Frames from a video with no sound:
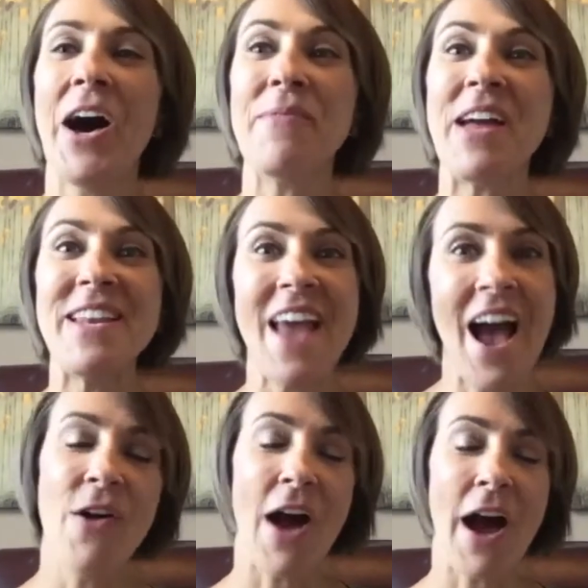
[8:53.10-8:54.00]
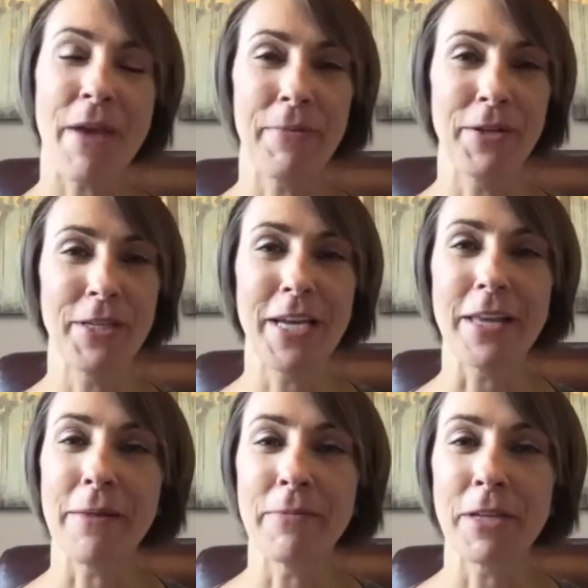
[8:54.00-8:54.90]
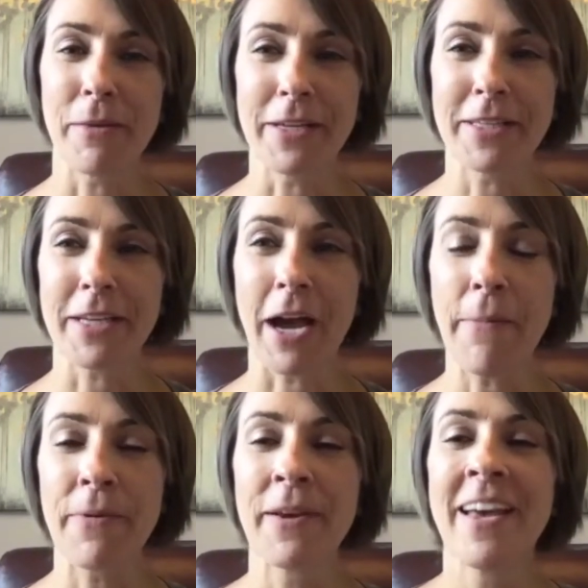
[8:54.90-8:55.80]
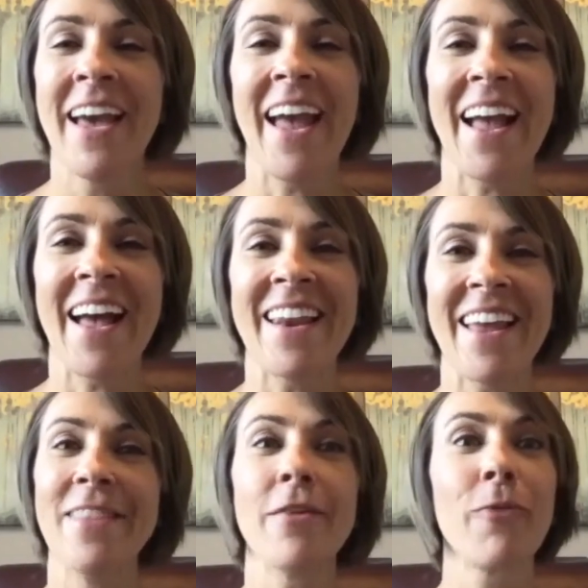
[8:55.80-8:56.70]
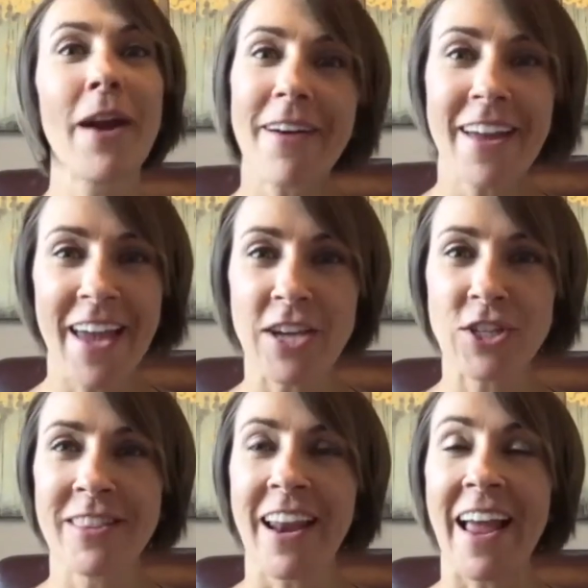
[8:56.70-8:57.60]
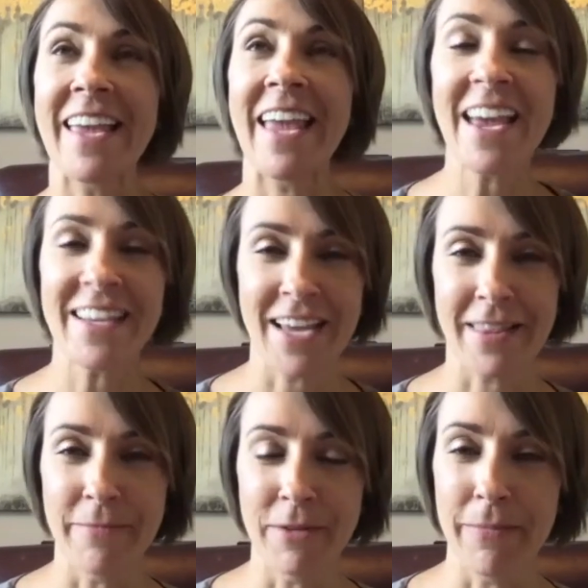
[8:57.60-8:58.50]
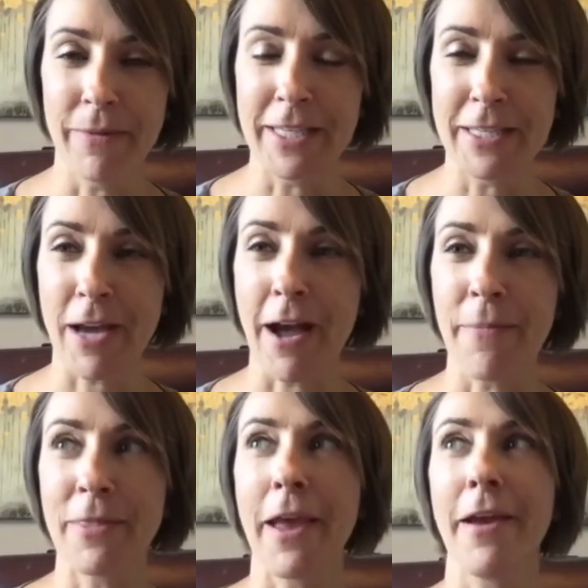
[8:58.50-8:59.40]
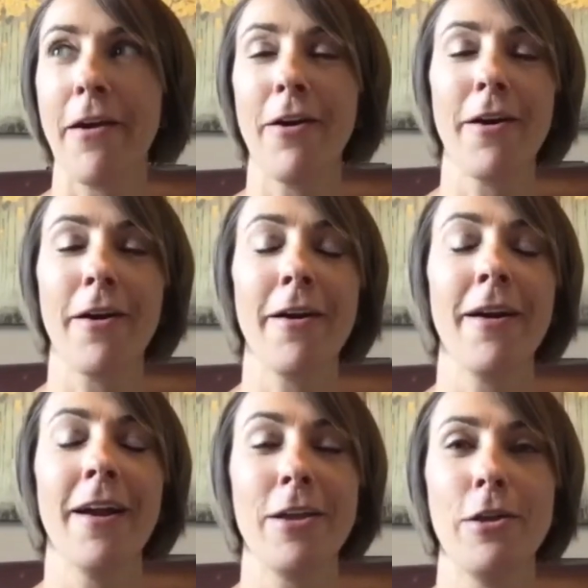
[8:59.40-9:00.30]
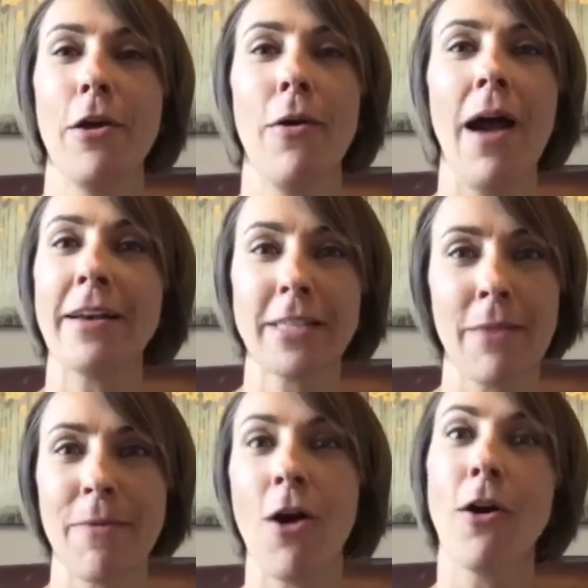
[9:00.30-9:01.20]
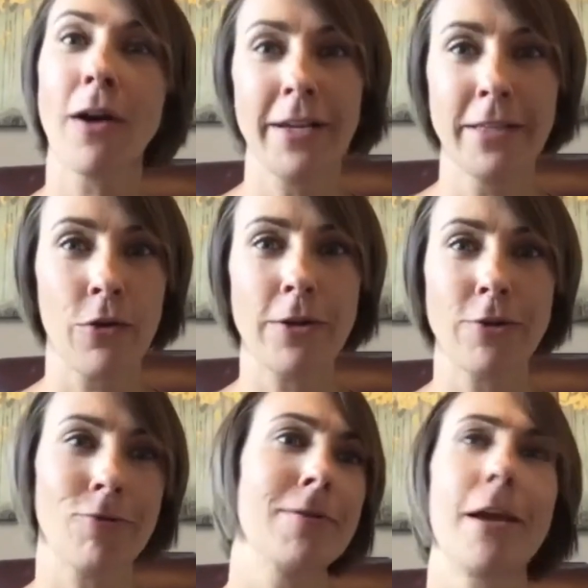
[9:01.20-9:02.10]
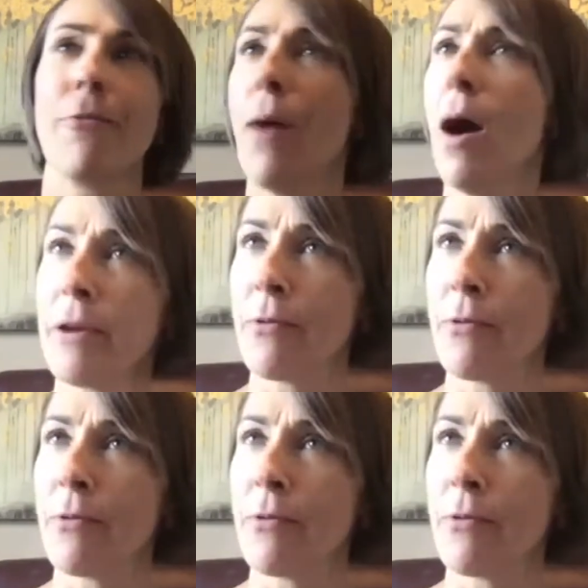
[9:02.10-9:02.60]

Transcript: Now I'm able to take them to the bus stop. And in the rare occasion that I can't take them to the bus stop, they are, asking me all kinds of questions like, Mommy, where